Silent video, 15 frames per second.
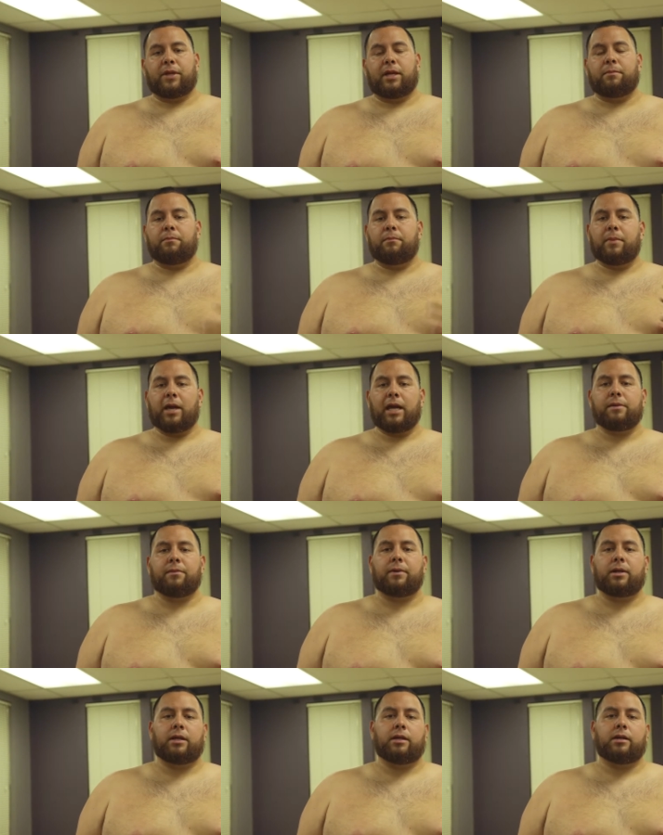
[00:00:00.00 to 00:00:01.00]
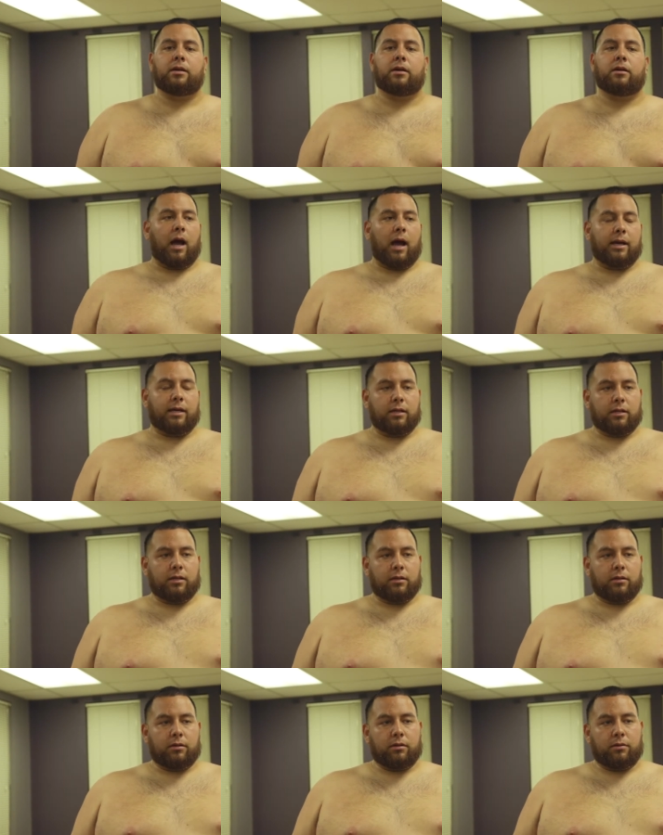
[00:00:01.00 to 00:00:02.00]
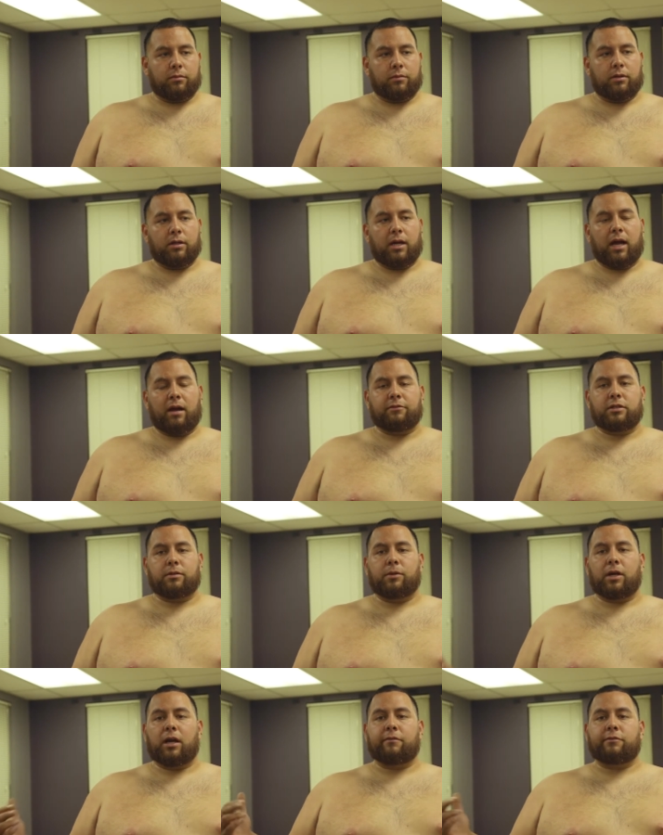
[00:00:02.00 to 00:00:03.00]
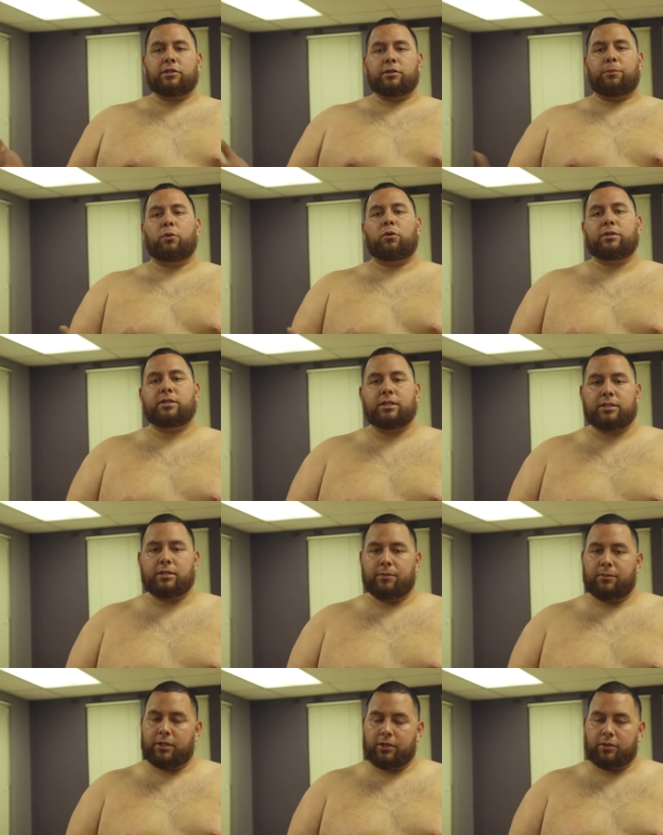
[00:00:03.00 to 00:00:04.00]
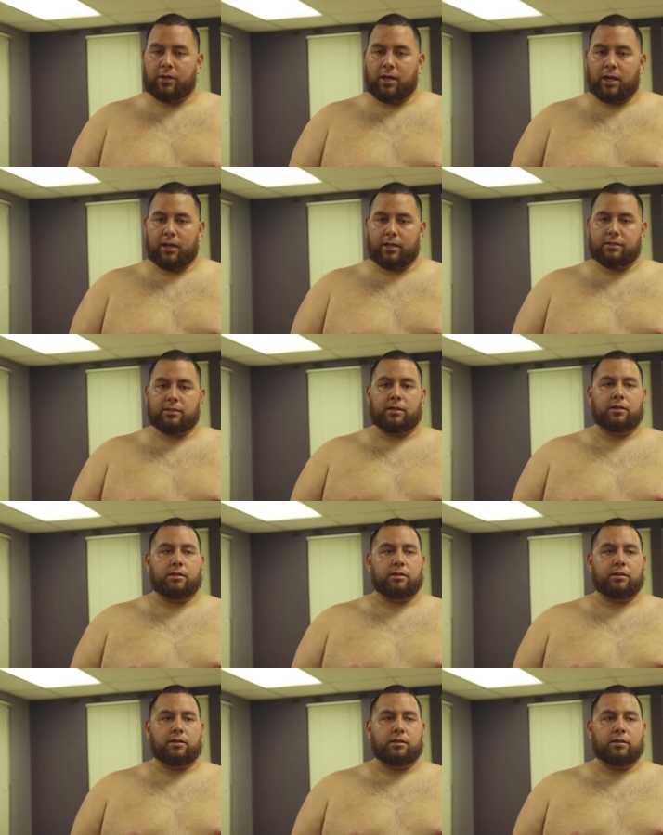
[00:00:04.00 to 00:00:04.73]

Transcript: and maybe I can have some kind of support system in you guys